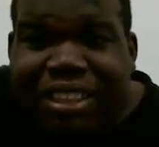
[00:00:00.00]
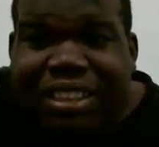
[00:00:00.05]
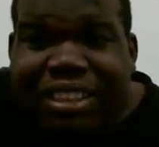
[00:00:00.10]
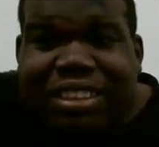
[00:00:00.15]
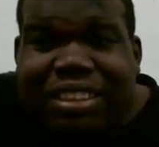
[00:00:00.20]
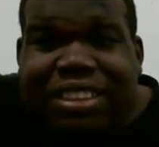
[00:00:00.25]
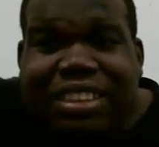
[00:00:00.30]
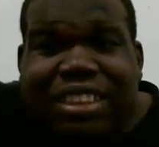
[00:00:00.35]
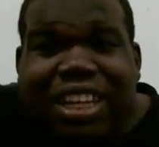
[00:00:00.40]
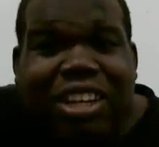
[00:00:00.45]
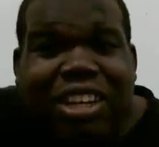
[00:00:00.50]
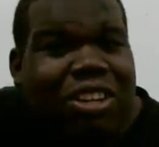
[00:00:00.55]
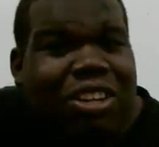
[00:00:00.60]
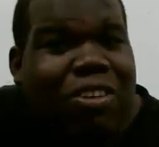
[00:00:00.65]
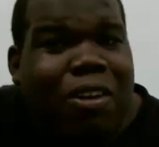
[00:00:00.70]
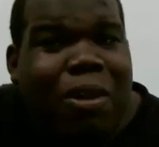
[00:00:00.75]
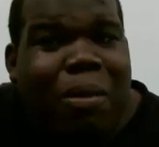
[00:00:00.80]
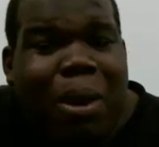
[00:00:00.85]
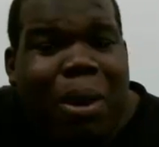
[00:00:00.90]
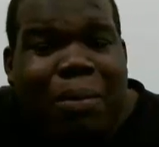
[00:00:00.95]
So if you
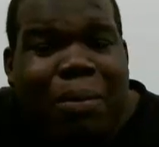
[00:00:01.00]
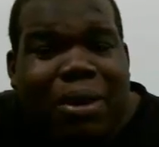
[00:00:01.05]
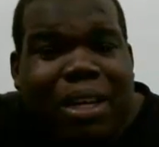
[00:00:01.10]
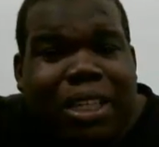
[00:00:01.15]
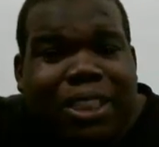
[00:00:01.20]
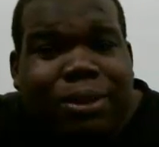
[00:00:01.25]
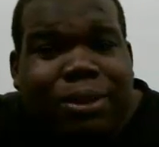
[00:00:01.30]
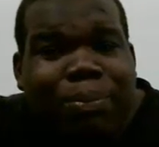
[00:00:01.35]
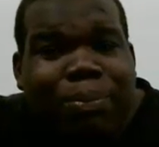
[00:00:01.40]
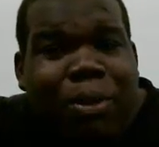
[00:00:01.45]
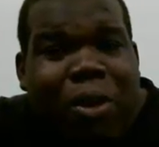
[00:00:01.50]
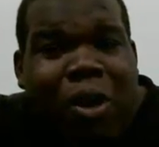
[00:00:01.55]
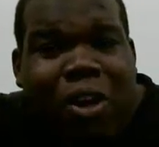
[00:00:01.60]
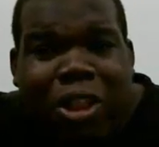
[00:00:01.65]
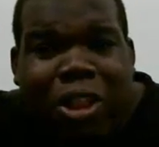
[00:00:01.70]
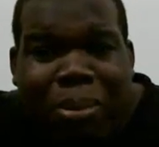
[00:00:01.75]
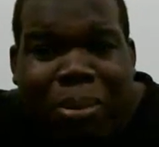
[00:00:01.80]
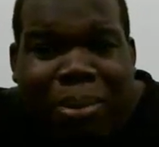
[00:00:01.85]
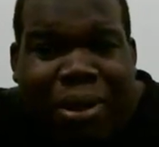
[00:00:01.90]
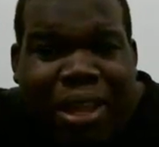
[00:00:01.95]
remember this
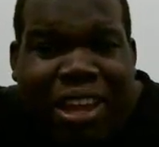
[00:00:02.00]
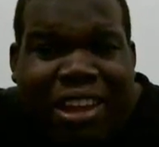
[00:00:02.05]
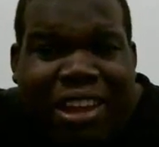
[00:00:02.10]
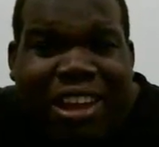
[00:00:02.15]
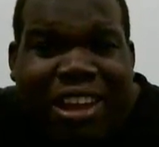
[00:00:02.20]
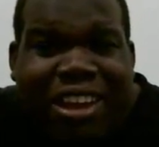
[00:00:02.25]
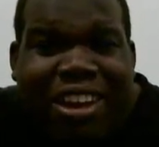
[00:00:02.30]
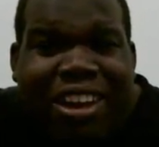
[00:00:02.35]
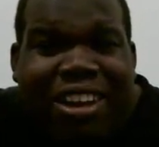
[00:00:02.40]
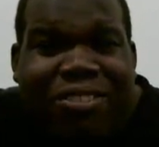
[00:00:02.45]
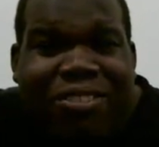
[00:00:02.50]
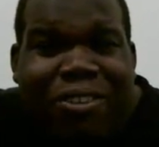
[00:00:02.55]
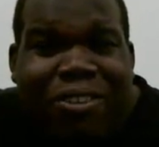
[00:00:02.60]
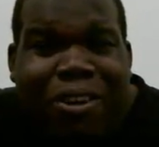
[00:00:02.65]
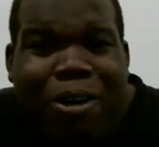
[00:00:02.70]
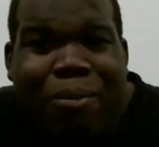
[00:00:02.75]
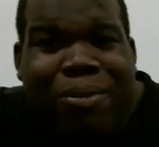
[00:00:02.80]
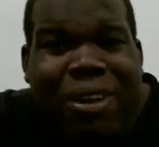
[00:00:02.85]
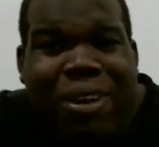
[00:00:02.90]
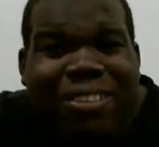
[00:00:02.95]
boilerplate code
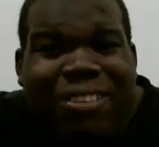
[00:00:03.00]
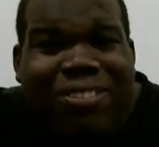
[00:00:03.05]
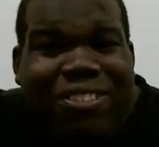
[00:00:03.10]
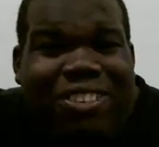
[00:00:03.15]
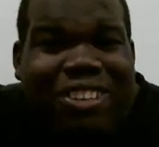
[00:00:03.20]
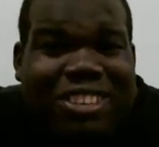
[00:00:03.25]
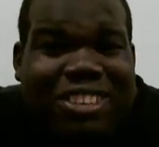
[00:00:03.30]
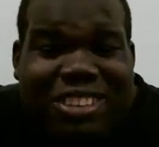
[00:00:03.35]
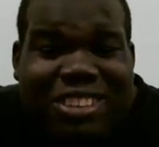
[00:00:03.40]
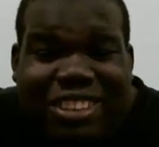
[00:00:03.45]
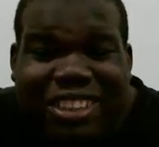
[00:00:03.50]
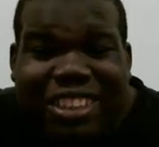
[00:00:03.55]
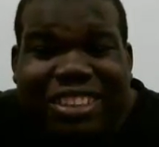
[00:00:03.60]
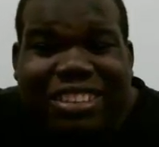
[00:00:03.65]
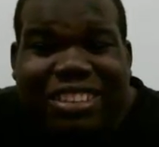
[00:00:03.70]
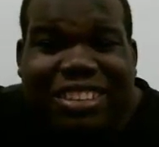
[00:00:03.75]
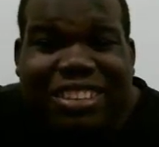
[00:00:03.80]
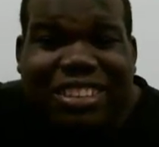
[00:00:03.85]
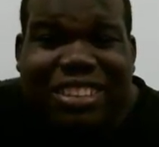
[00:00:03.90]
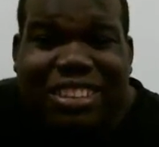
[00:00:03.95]
for a breadth first
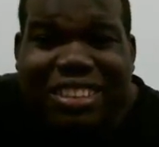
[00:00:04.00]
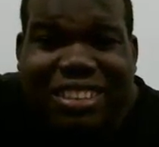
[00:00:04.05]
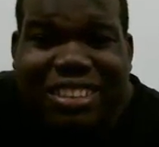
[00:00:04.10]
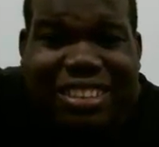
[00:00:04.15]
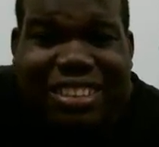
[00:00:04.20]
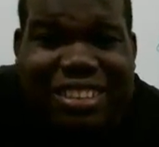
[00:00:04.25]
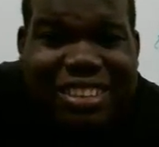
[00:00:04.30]
search,